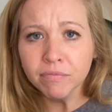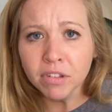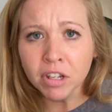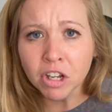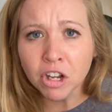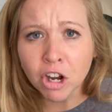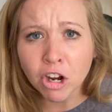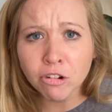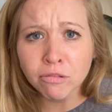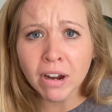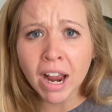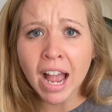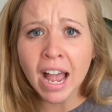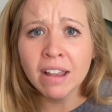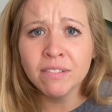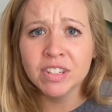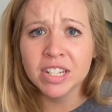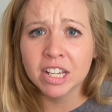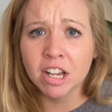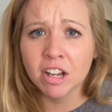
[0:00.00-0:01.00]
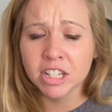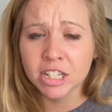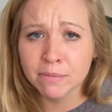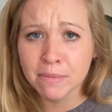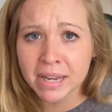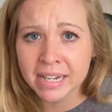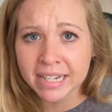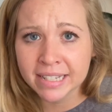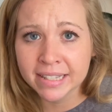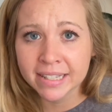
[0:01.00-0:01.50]
arrived and got to my
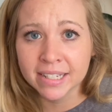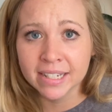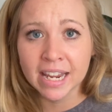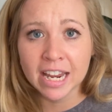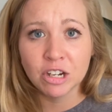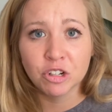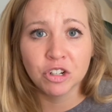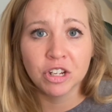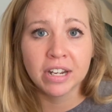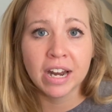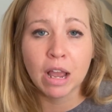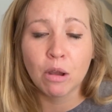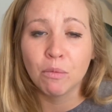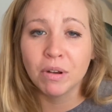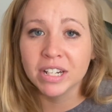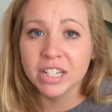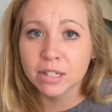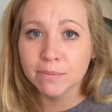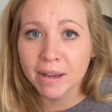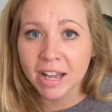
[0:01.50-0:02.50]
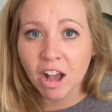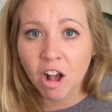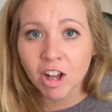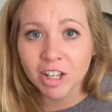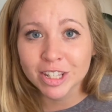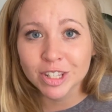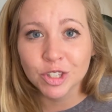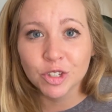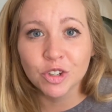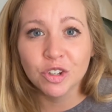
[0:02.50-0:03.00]
destination, I went to my
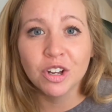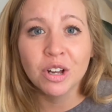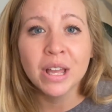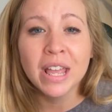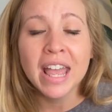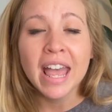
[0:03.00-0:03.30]
hostel